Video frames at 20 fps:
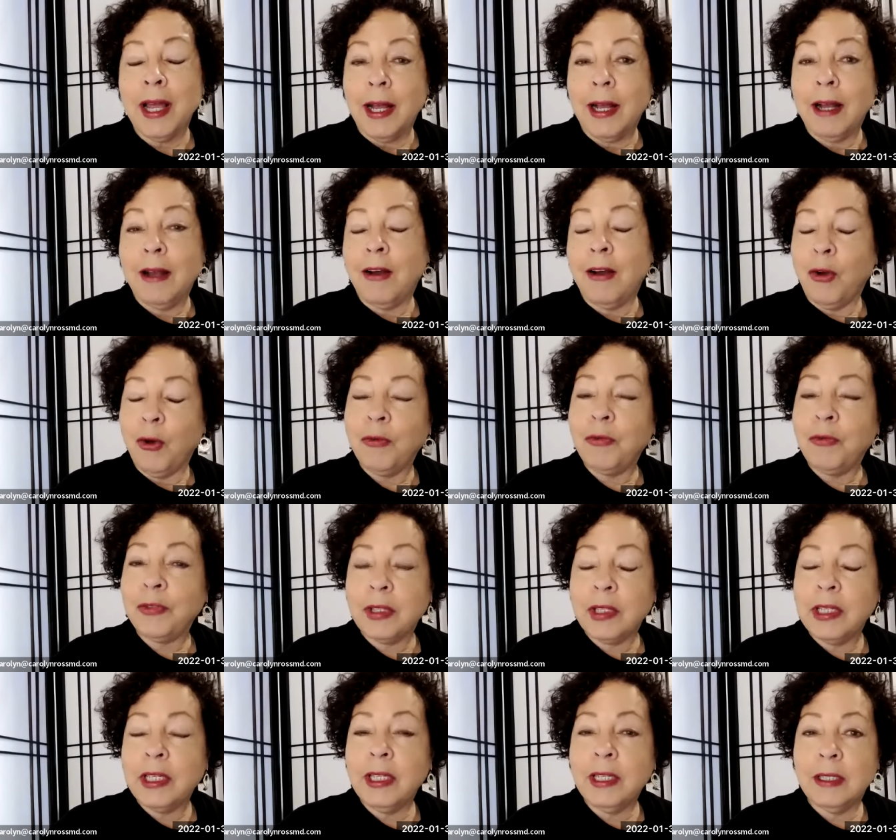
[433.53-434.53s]

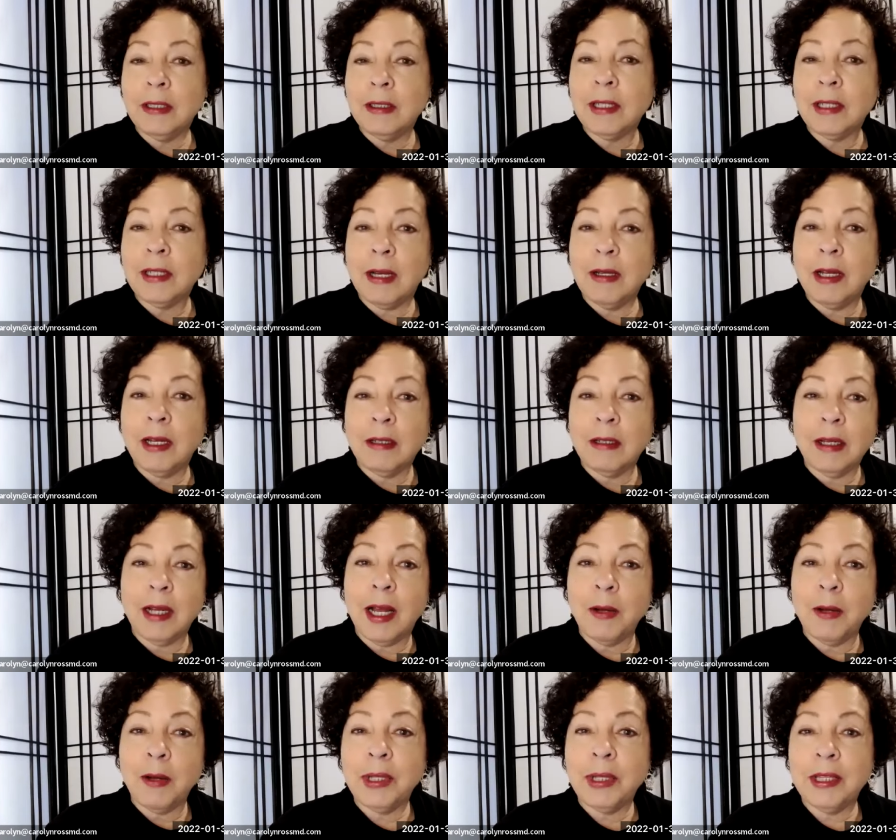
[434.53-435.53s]
Hopefully,
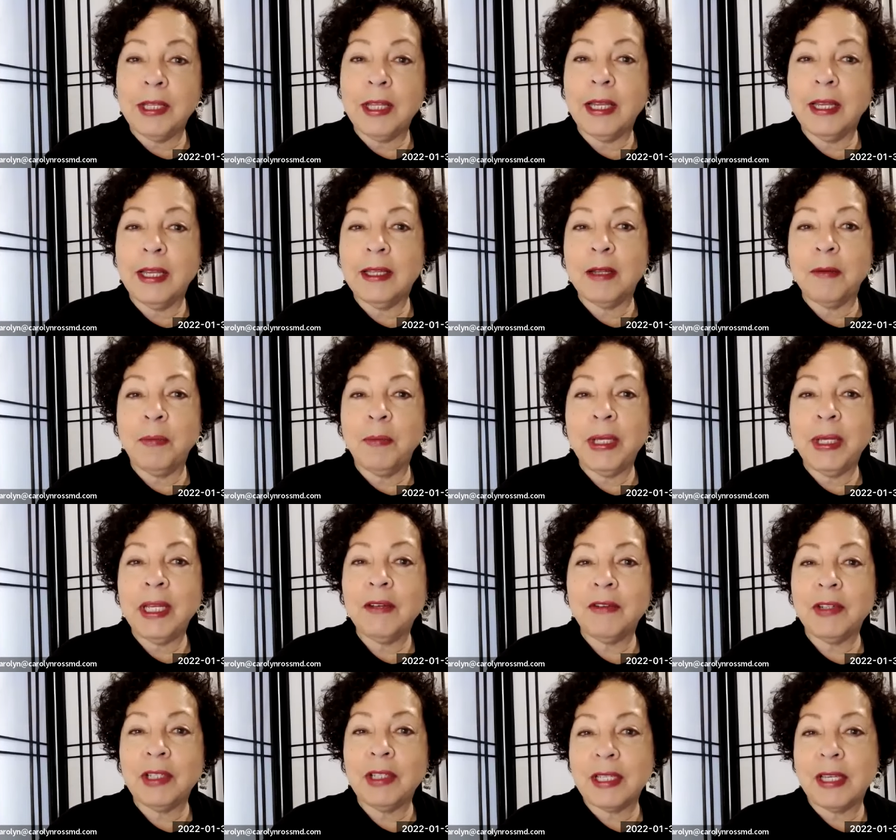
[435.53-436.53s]
I would think that many
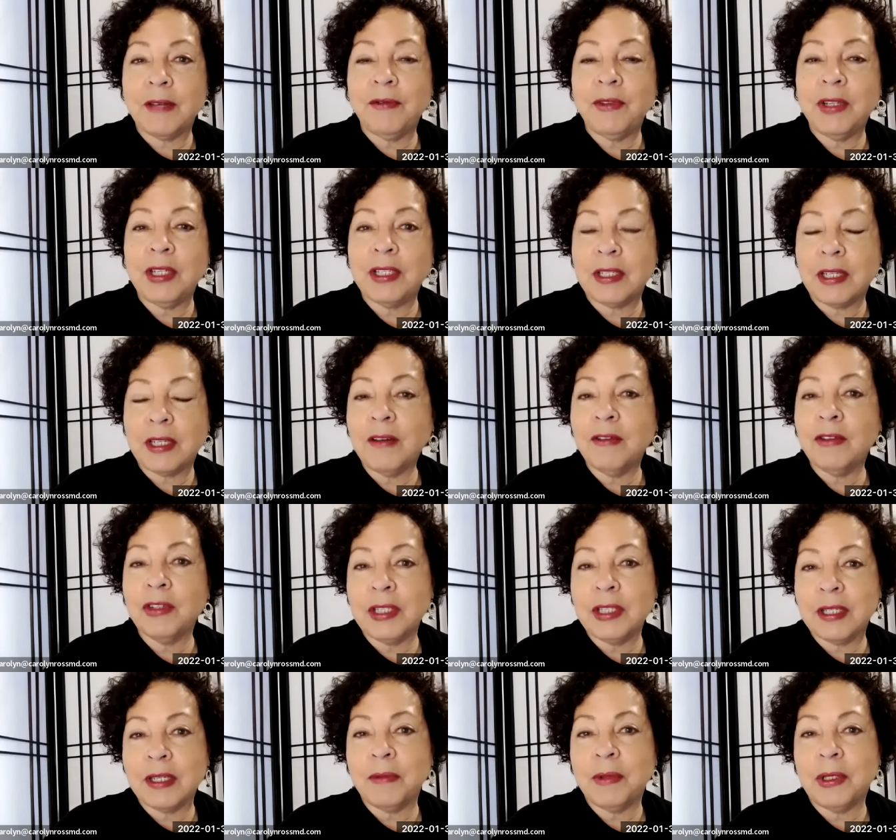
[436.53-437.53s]
of us have
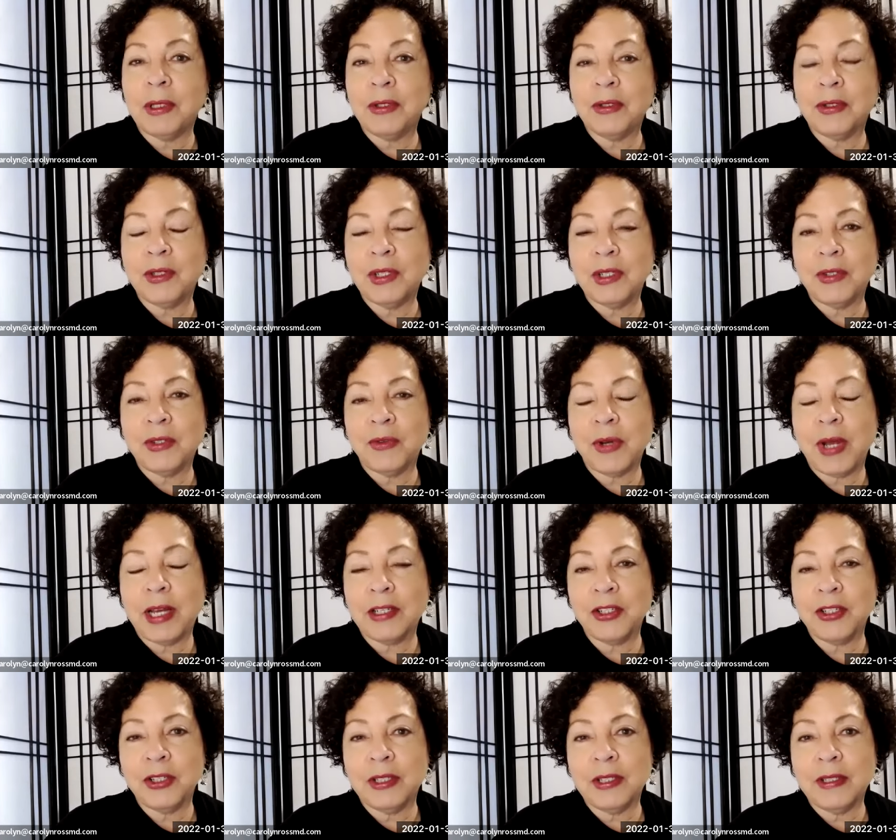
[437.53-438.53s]
discovered some of those
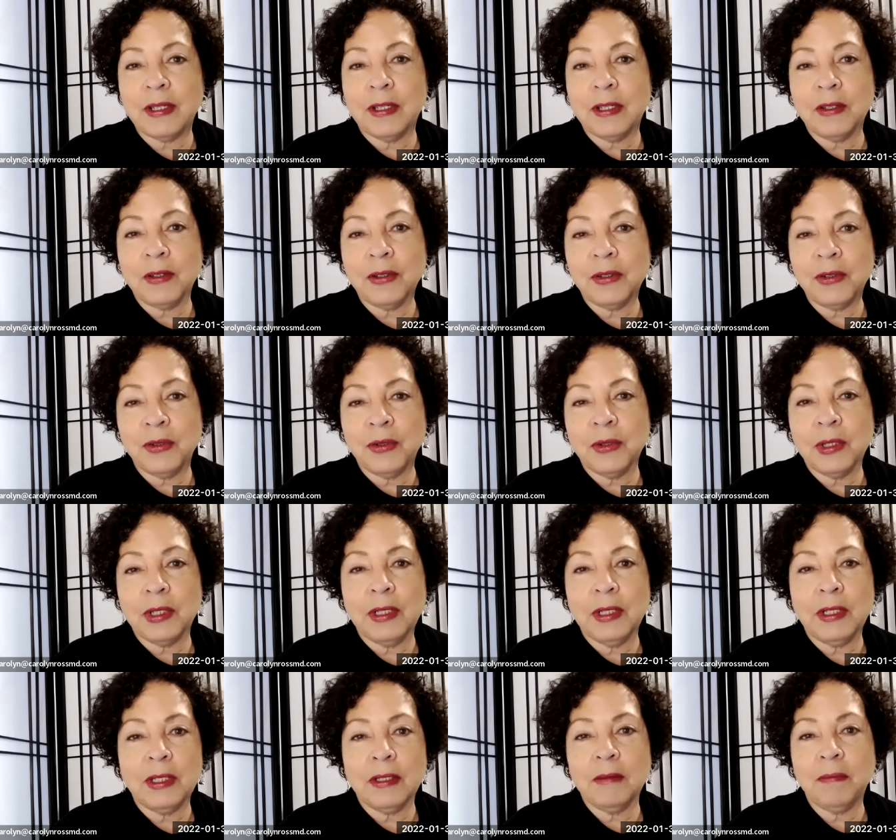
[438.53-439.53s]
distraction skills
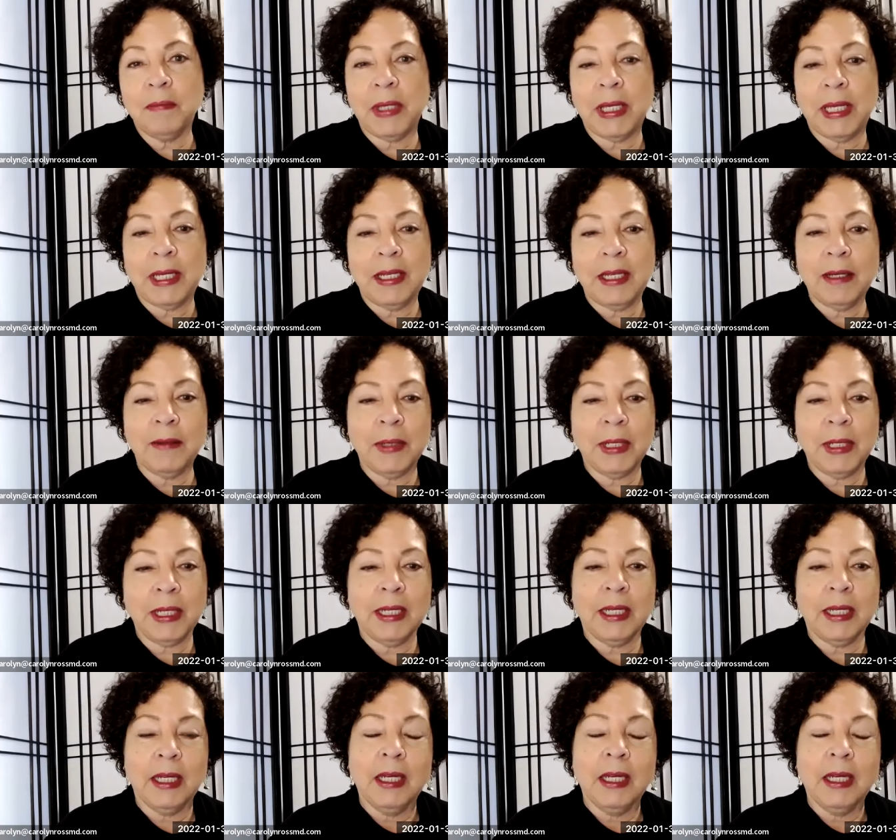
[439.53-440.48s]
during the pandemic